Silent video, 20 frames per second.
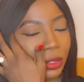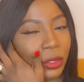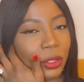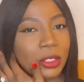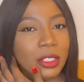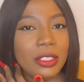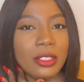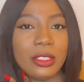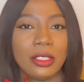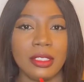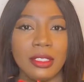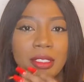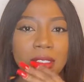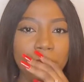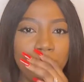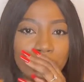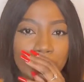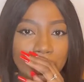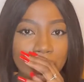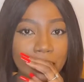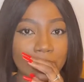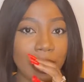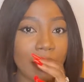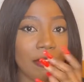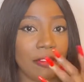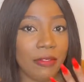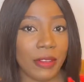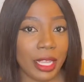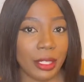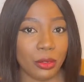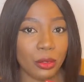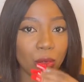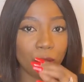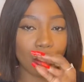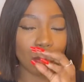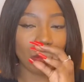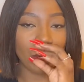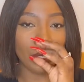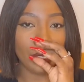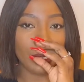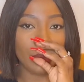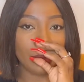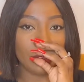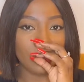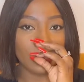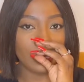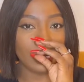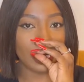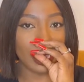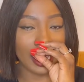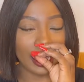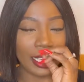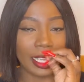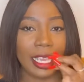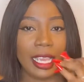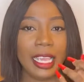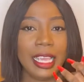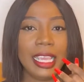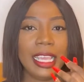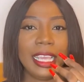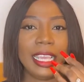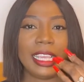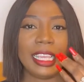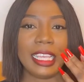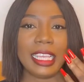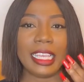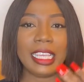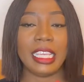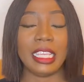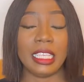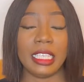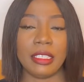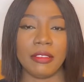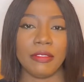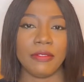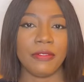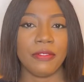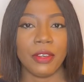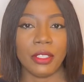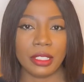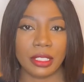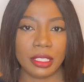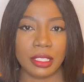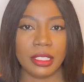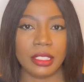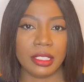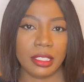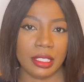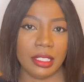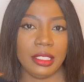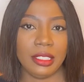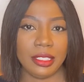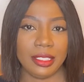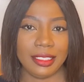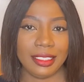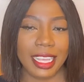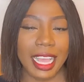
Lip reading: Tochi's beards are fine too, but it feels like he forces it.